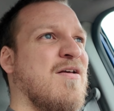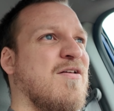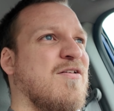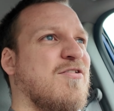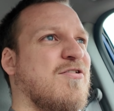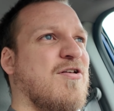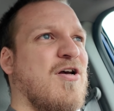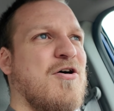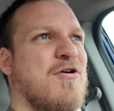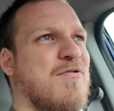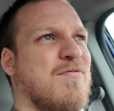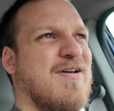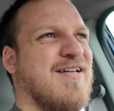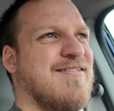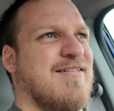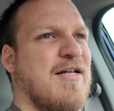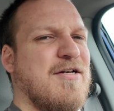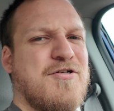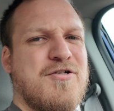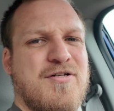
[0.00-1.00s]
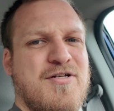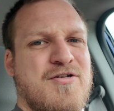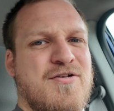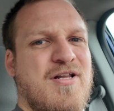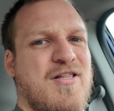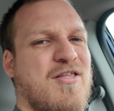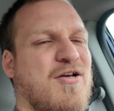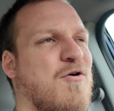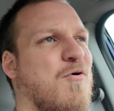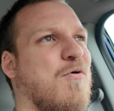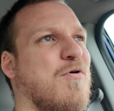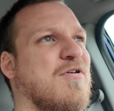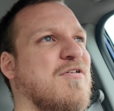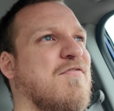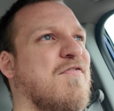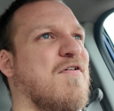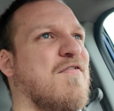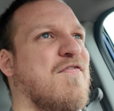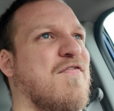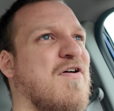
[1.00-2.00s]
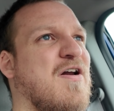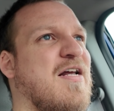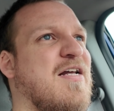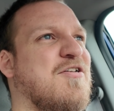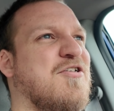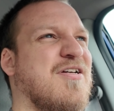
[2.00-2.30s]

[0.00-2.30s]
So essentially you did the course for free